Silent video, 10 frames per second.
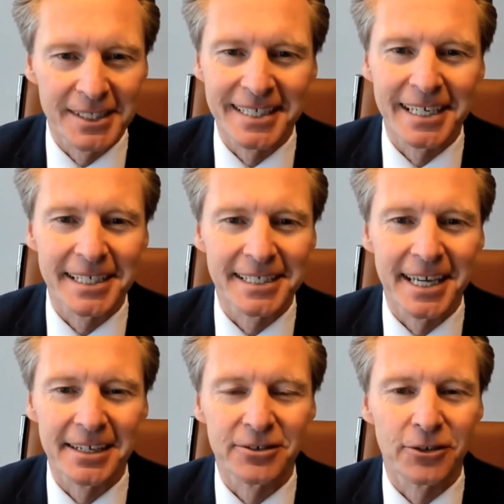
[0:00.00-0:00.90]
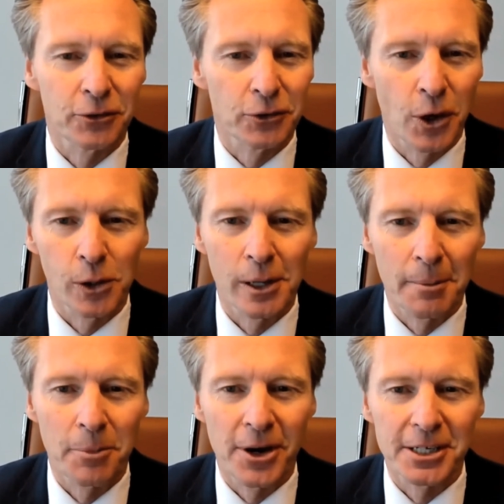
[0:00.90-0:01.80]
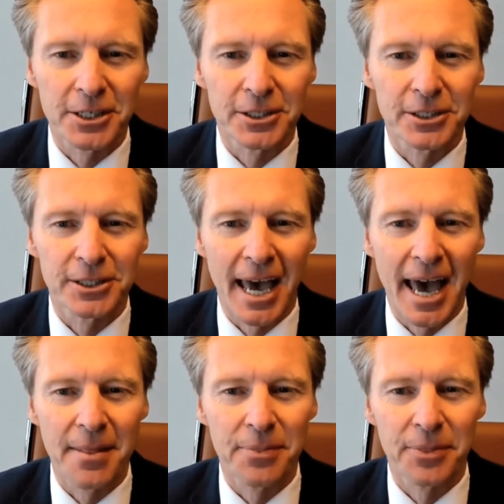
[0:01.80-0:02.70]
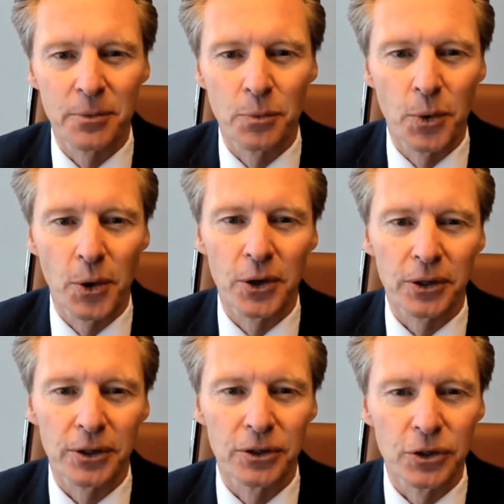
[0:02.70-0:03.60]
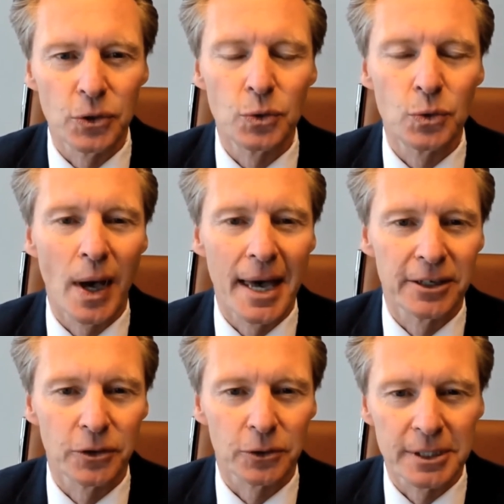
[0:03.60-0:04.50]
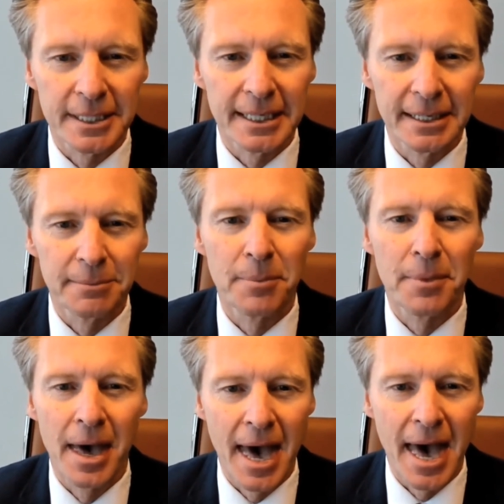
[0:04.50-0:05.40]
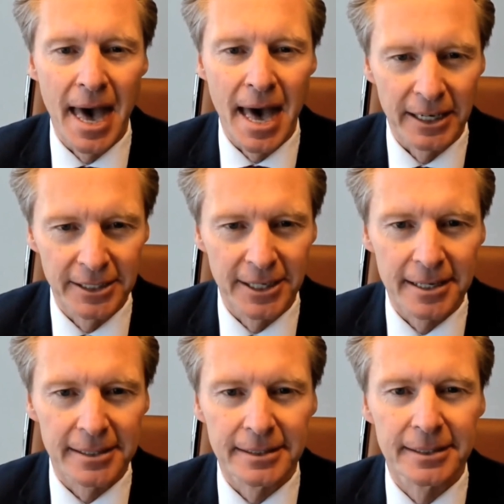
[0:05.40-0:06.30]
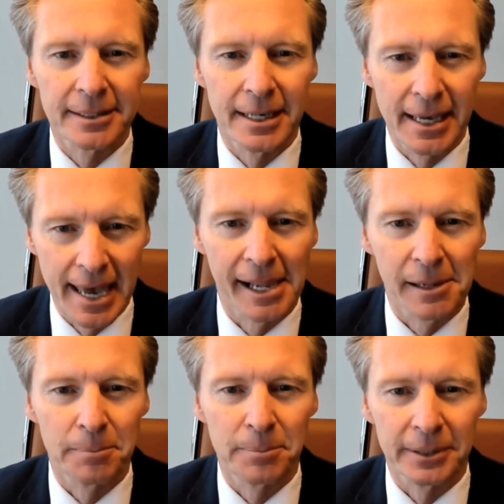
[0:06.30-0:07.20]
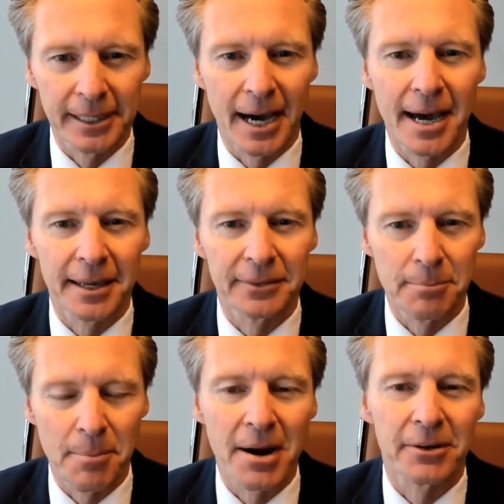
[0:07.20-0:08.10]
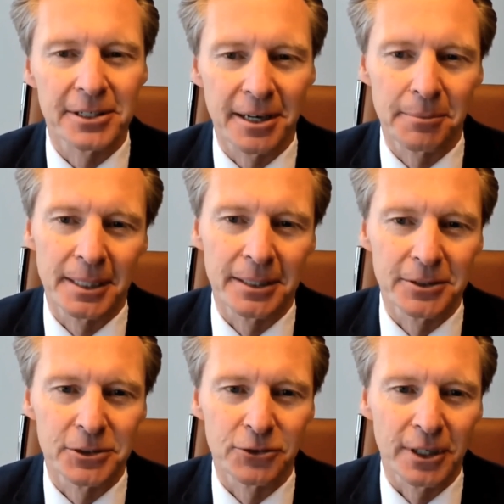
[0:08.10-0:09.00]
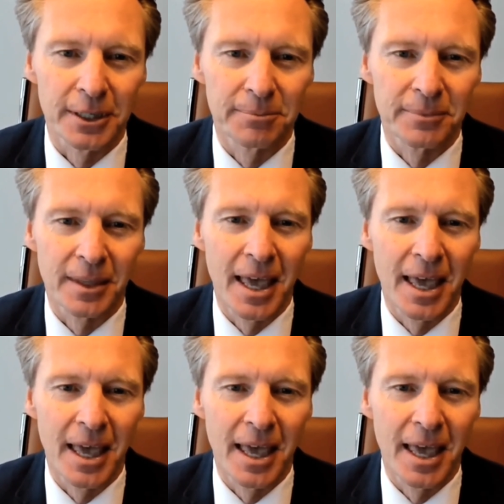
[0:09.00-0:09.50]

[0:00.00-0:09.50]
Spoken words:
facilitator of collaboration, and the work you and your team does help guide the maritime industry.